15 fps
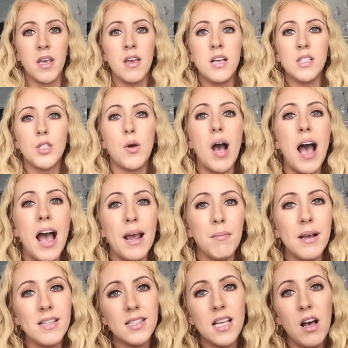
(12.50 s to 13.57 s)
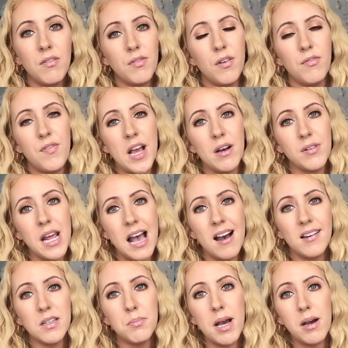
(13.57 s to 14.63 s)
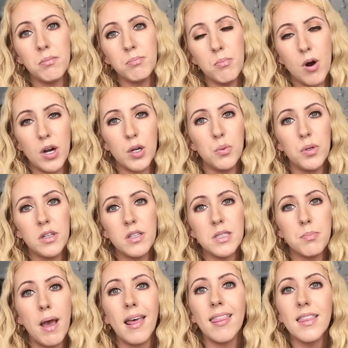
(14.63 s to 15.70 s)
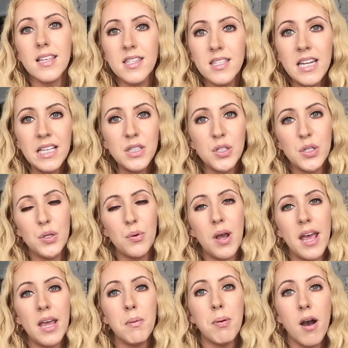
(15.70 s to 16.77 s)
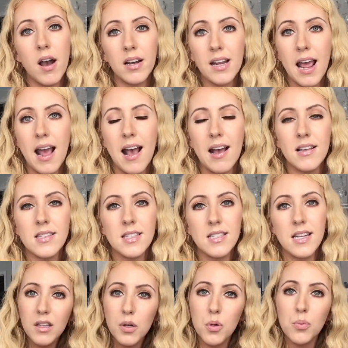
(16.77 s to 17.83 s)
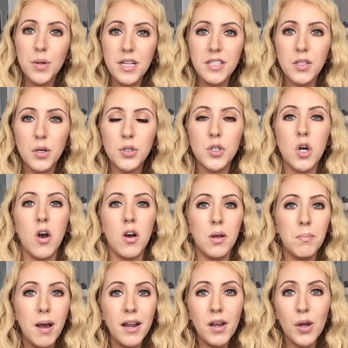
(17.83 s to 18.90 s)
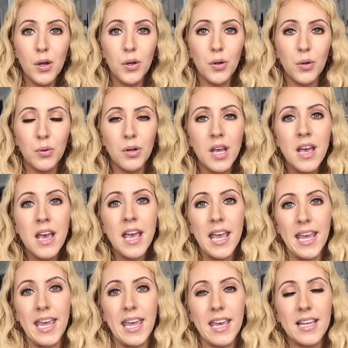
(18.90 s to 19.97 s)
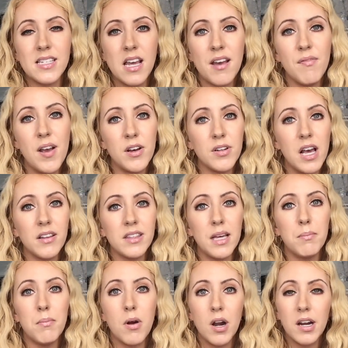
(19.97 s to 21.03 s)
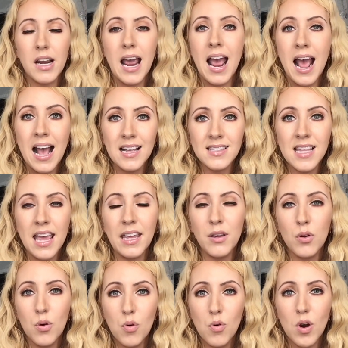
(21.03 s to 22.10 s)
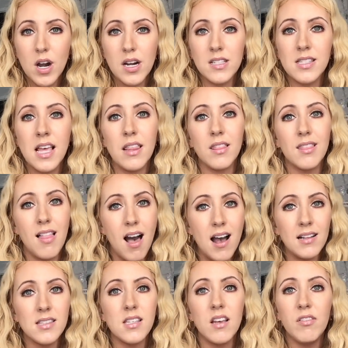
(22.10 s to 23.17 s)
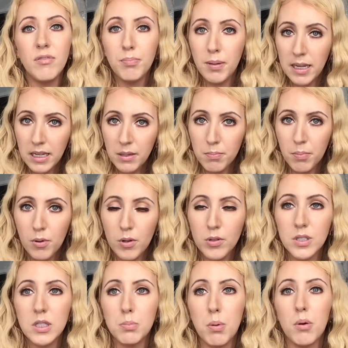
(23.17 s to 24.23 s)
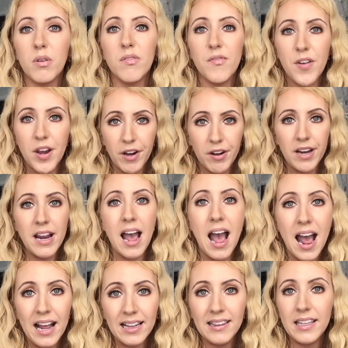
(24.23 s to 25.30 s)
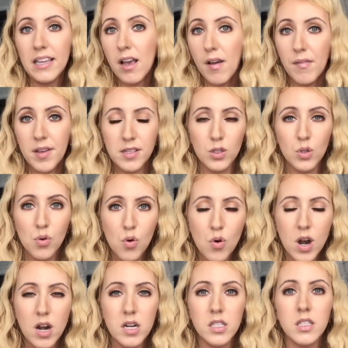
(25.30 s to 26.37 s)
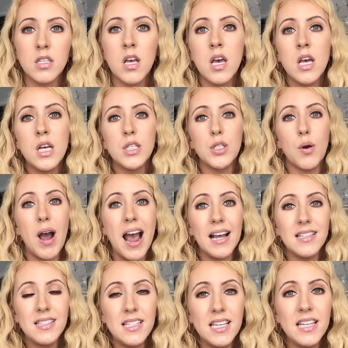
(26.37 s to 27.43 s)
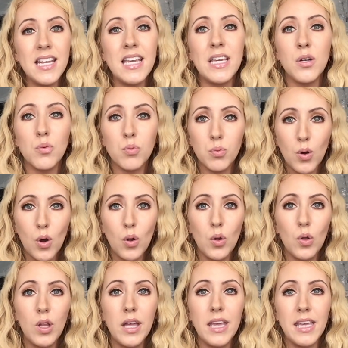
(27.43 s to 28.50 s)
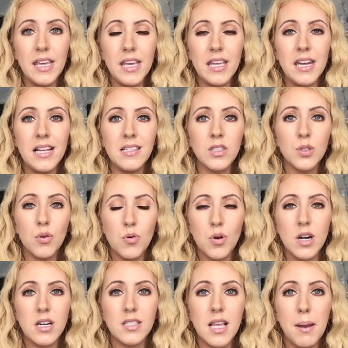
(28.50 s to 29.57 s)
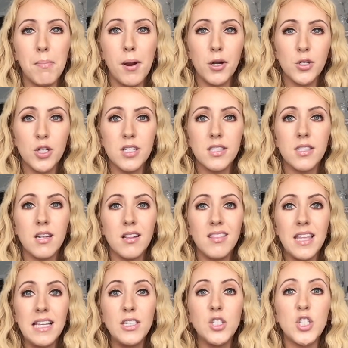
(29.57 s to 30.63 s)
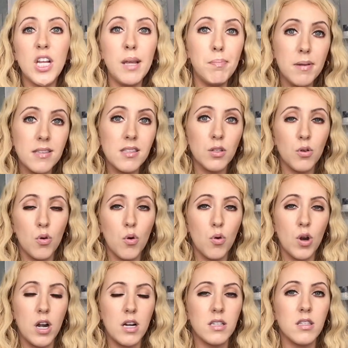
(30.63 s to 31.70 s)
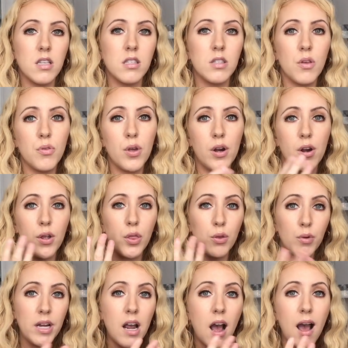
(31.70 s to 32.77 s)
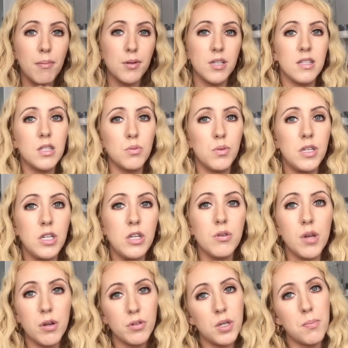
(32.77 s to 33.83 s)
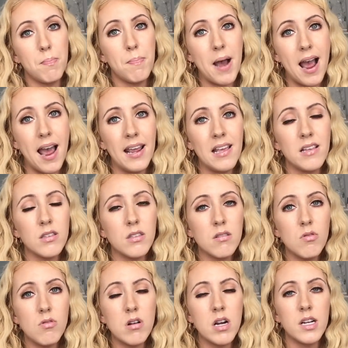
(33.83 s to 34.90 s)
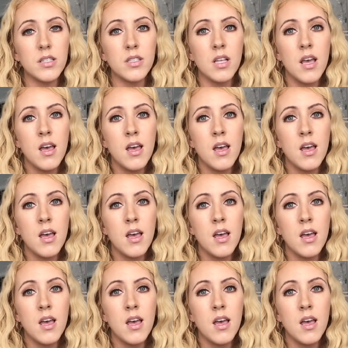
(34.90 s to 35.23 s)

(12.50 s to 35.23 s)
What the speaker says: So I myself found out about Mark Will's by listening to a podcast, a little research on my own, and I found out that Mark has a course and lots of people spoke very highly of his course. So I did enroll in his course. I purchased the cheapest course. So there are three options when you go to buy his course.